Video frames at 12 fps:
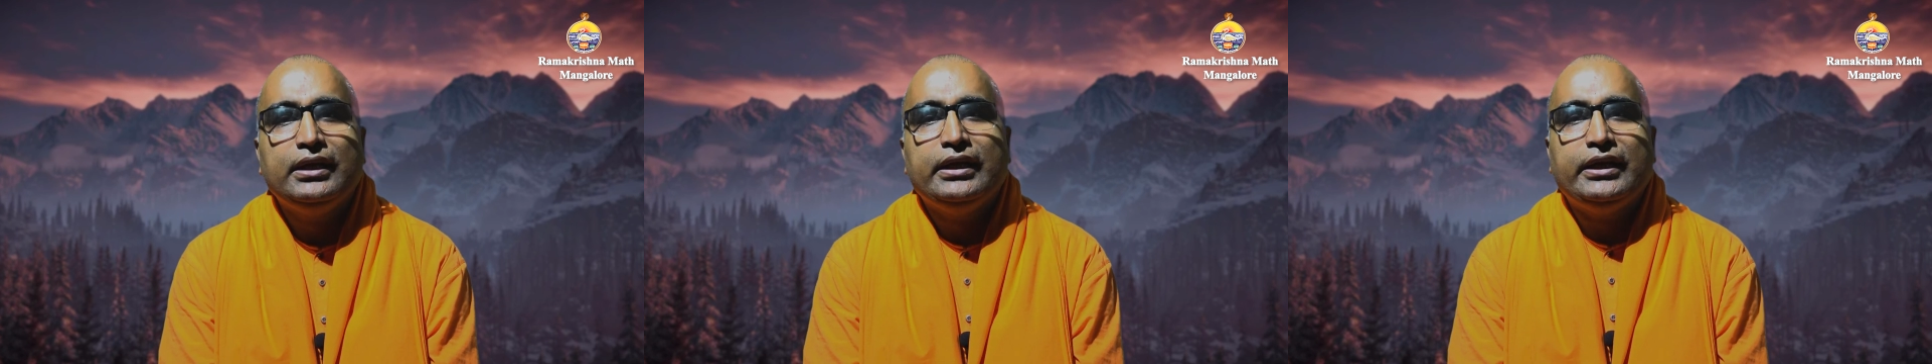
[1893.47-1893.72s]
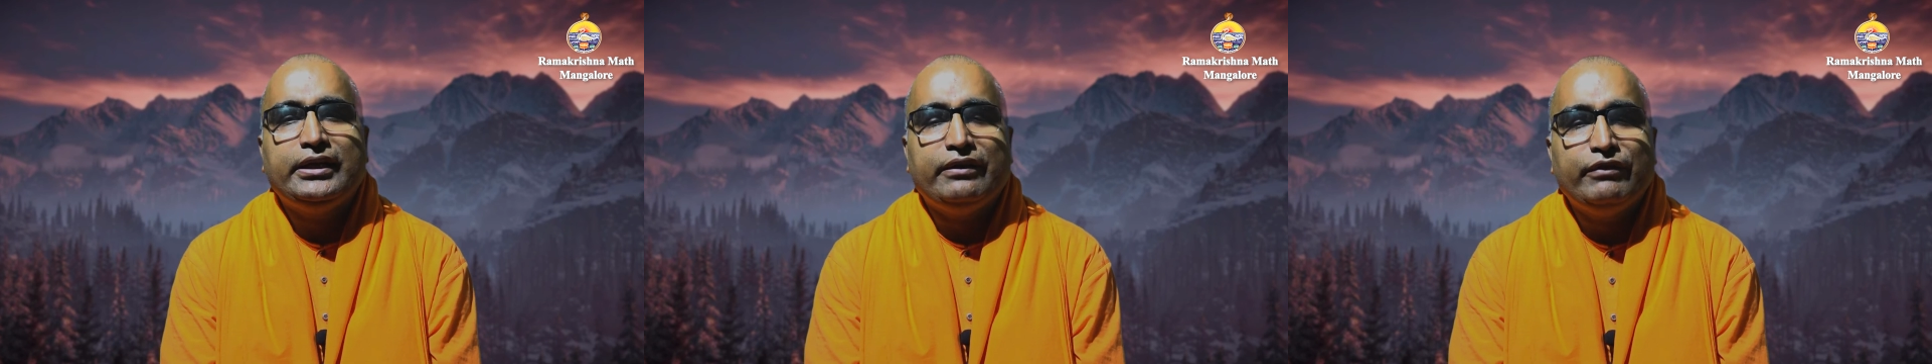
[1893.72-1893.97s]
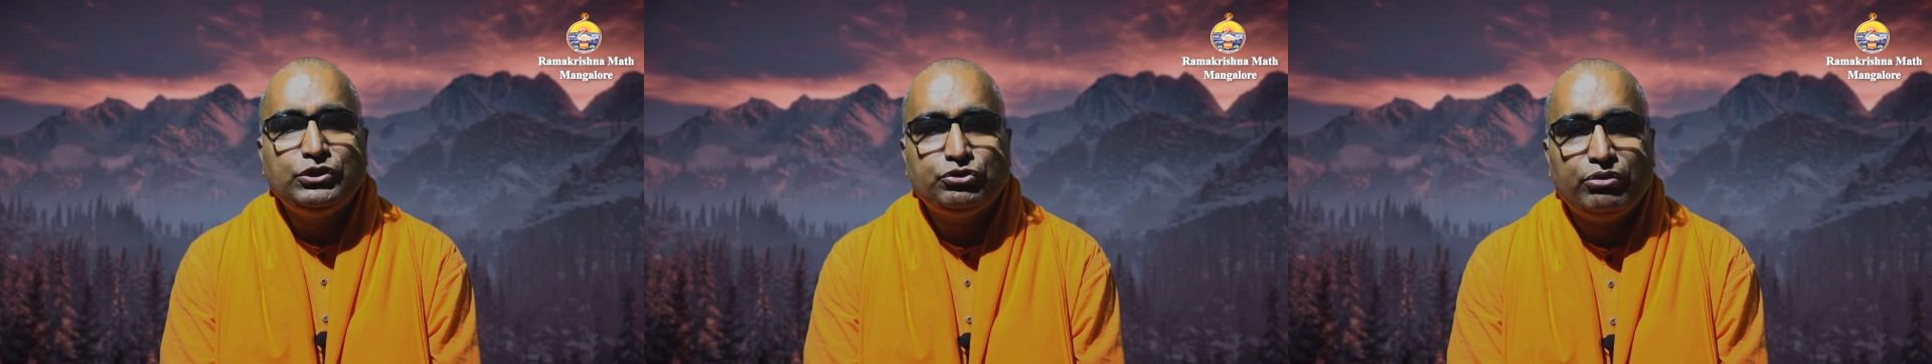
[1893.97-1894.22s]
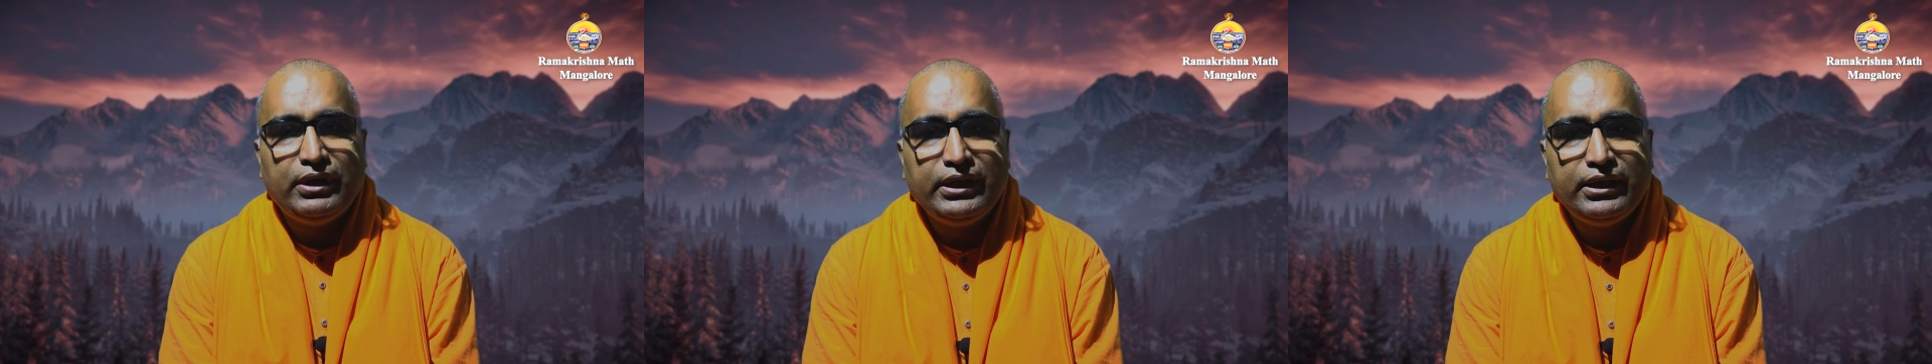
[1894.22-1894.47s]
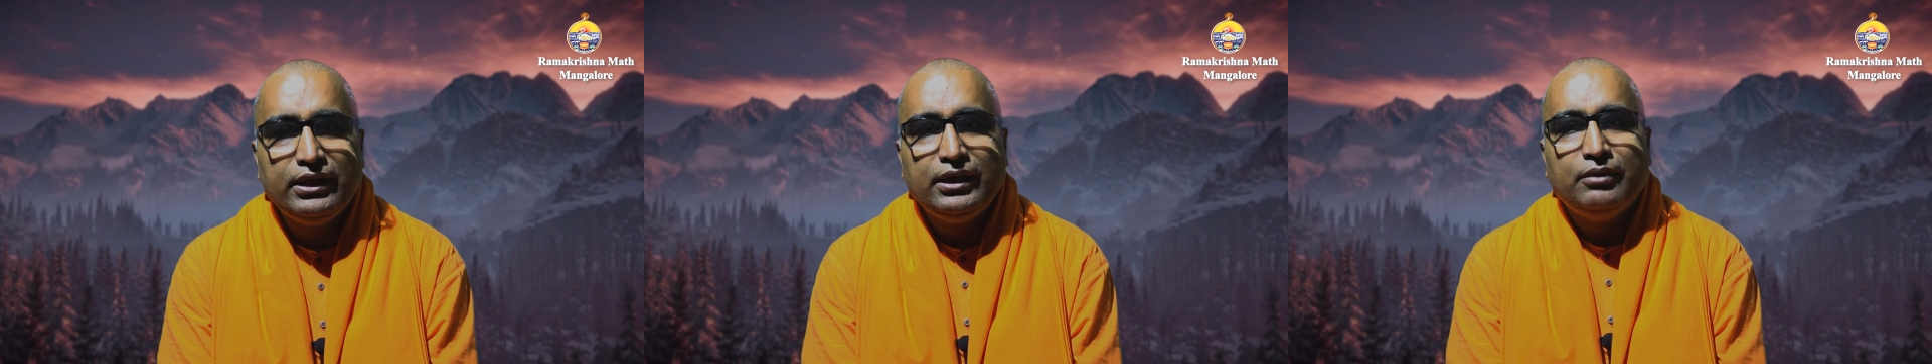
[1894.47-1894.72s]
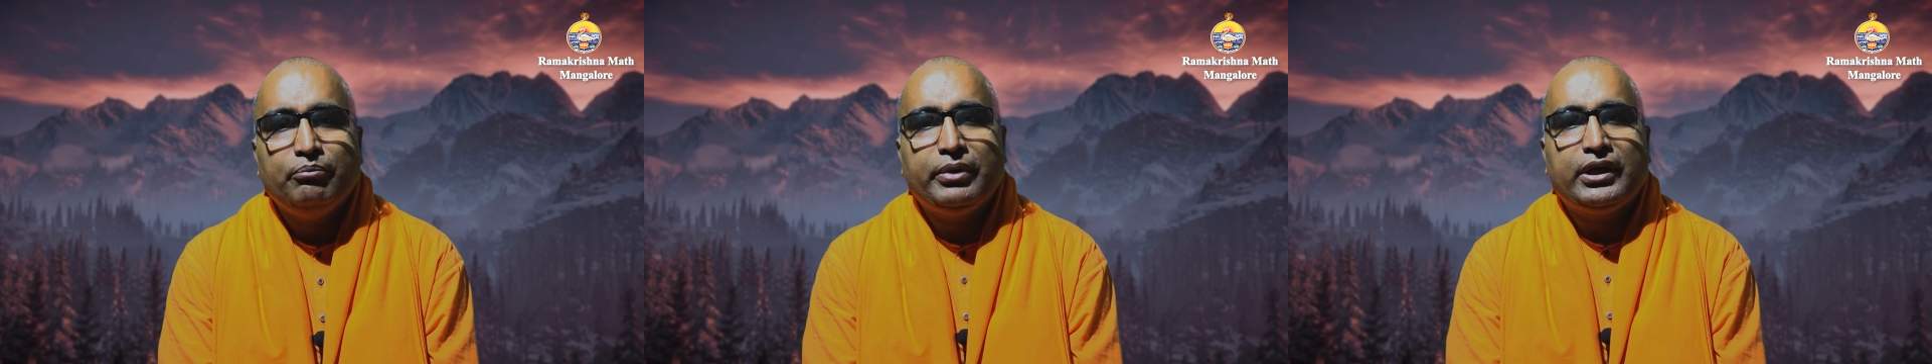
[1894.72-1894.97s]
it eventually
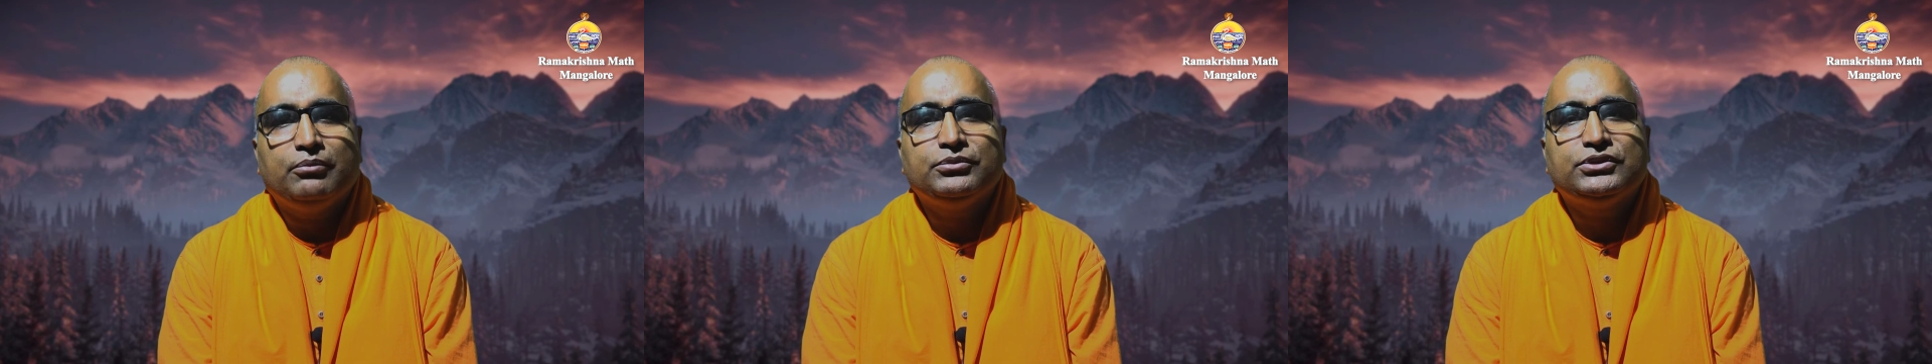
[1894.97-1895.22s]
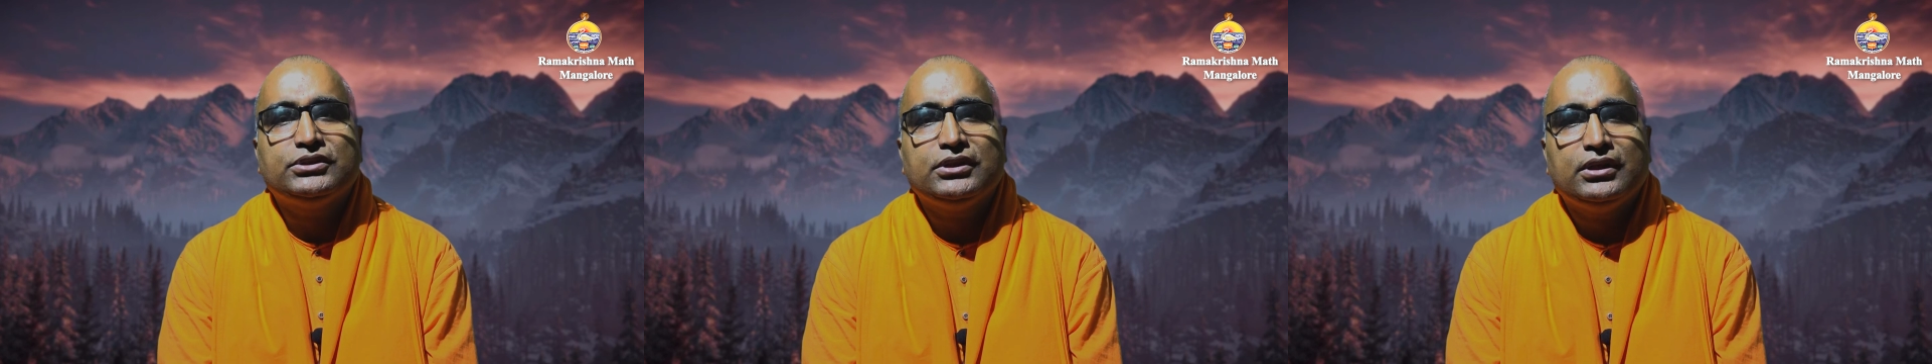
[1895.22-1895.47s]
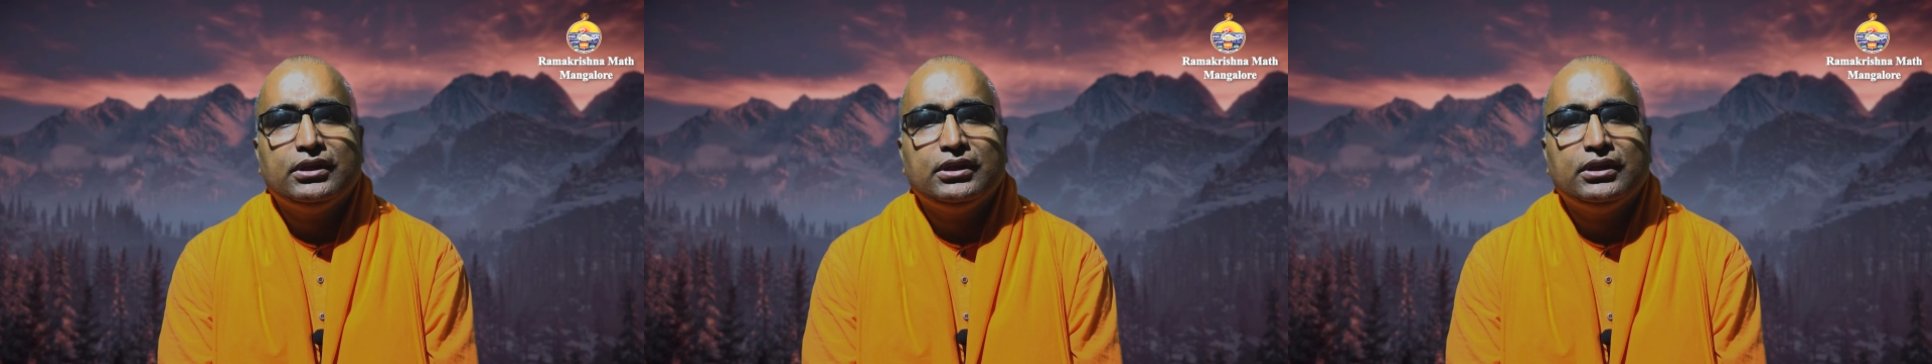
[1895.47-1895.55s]
becomes